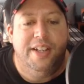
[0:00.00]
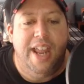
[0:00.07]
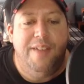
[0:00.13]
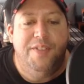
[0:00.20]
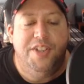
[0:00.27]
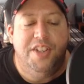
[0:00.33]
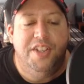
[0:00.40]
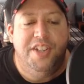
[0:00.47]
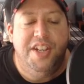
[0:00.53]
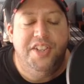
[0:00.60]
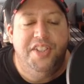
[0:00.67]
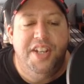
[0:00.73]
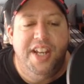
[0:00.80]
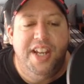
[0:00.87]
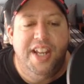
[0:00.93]
gave it to
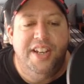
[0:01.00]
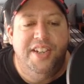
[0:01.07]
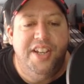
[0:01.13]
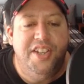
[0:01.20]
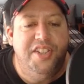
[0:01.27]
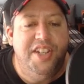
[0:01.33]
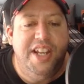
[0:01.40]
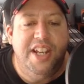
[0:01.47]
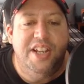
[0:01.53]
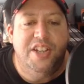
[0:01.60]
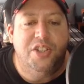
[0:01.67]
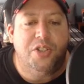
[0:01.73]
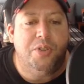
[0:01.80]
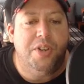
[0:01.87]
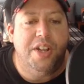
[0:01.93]
Disney, and Disney has
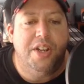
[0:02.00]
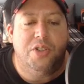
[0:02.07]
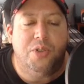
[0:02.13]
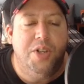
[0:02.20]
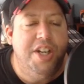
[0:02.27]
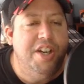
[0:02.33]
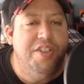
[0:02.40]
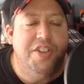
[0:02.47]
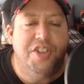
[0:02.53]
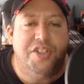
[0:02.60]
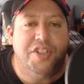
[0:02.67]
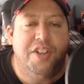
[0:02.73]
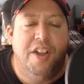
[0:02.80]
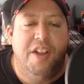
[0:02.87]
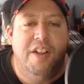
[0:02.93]
treated
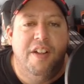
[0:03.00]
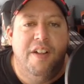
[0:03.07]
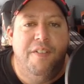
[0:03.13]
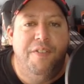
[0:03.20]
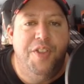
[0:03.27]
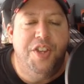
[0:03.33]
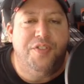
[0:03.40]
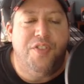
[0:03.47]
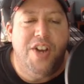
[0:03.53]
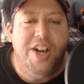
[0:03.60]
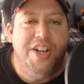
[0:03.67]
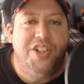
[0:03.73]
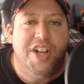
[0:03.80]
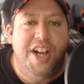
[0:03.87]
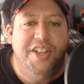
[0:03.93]
this
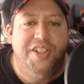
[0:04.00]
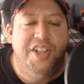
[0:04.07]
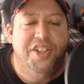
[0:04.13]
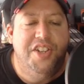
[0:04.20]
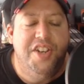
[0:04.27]
franchise as